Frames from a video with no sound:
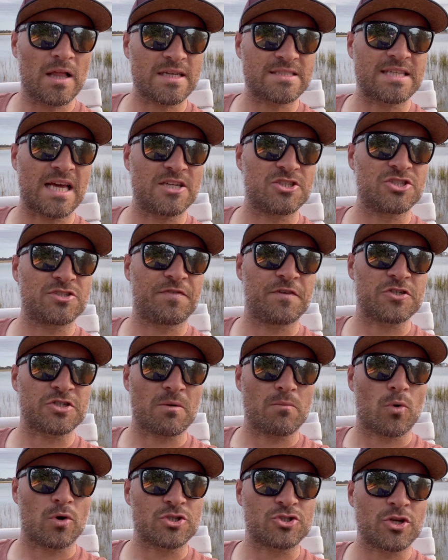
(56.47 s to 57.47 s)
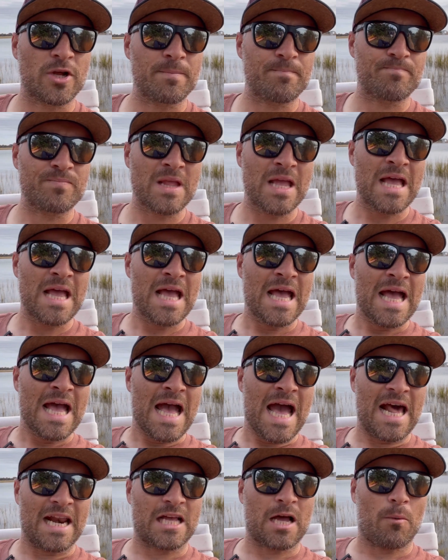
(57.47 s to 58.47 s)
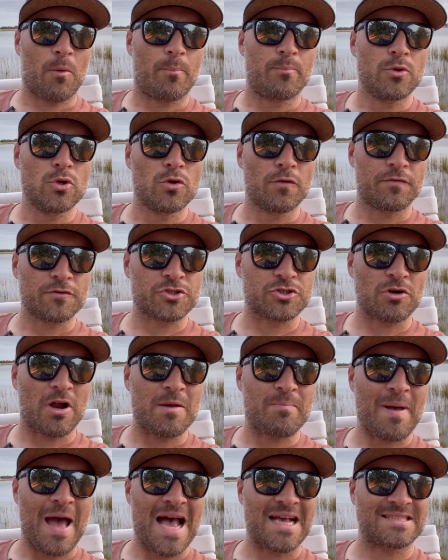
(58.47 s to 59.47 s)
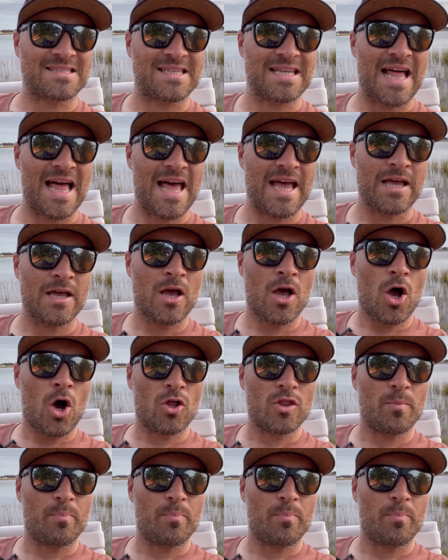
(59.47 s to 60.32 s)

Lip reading: I said, I just finished up morning trip. Had a couple beautiful striped bass today on the